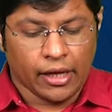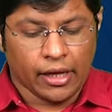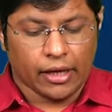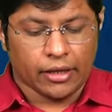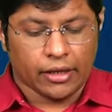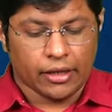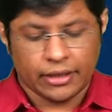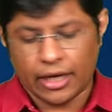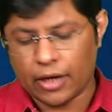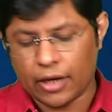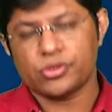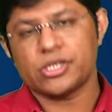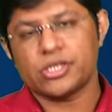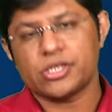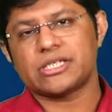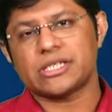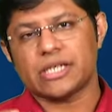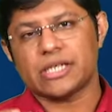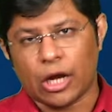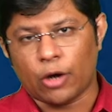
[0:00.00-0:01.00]
Now, this
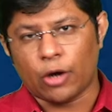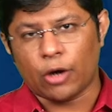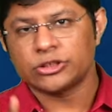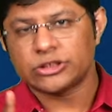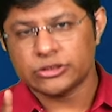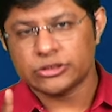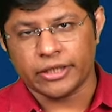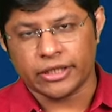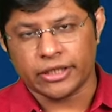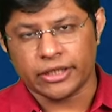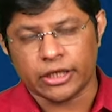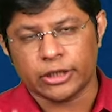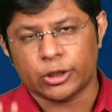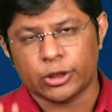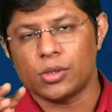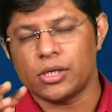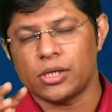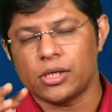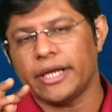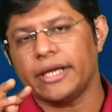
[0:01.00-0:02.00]
announcement to
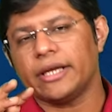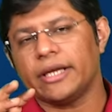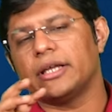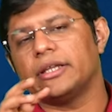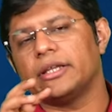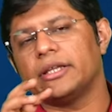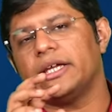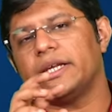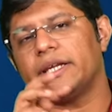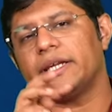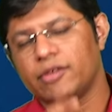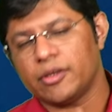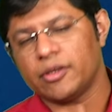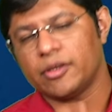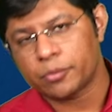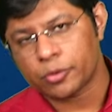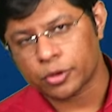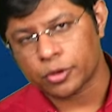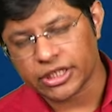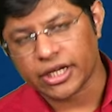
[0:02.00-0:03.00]
link the railway
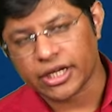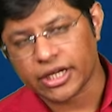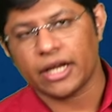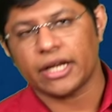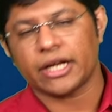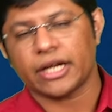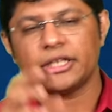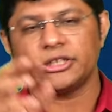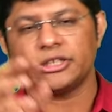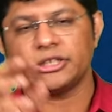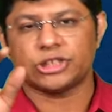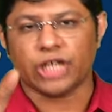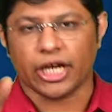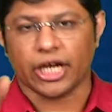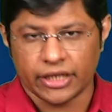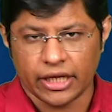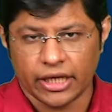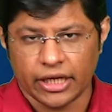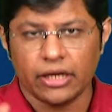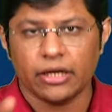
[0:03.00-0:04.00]
project connecting
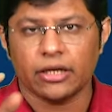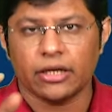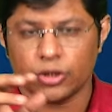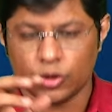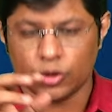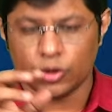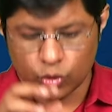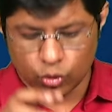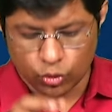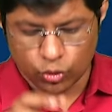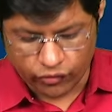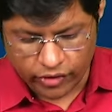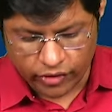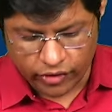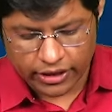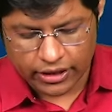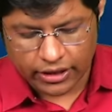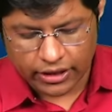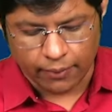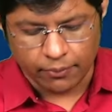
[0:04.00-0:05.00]
China to
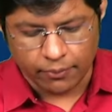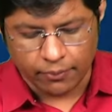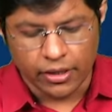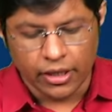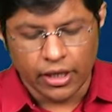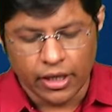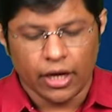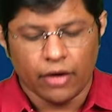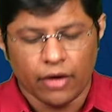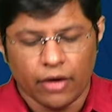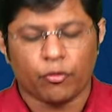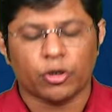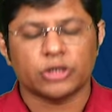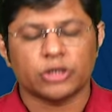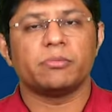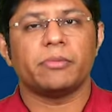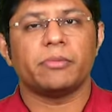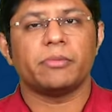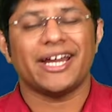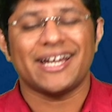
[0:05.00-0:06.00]
Vietnam was
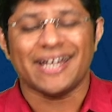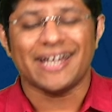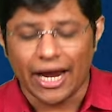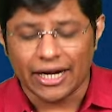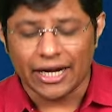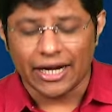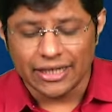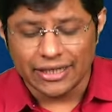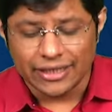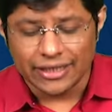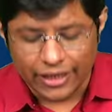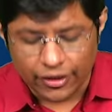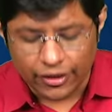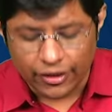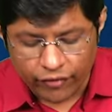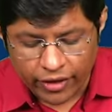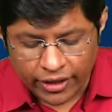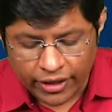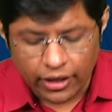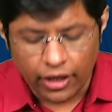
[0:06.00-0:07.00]
made at an
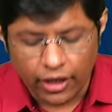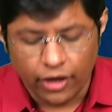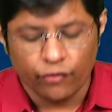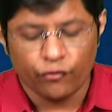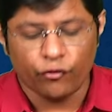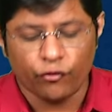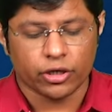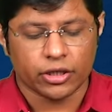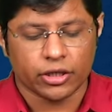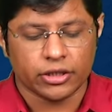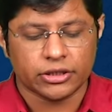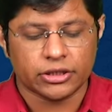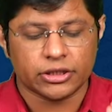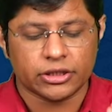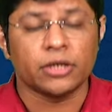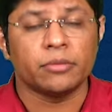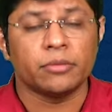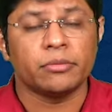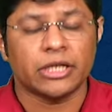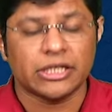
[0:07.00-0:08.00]
event for a
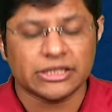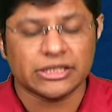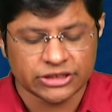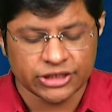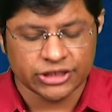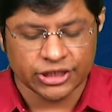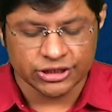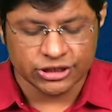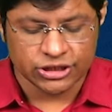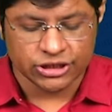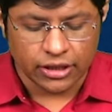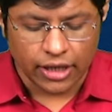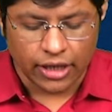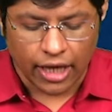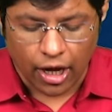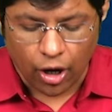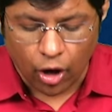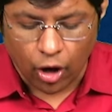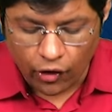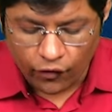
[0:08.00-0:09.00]
terminal station
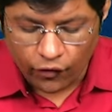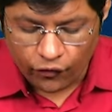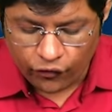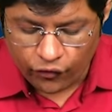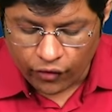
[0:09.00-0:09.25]
of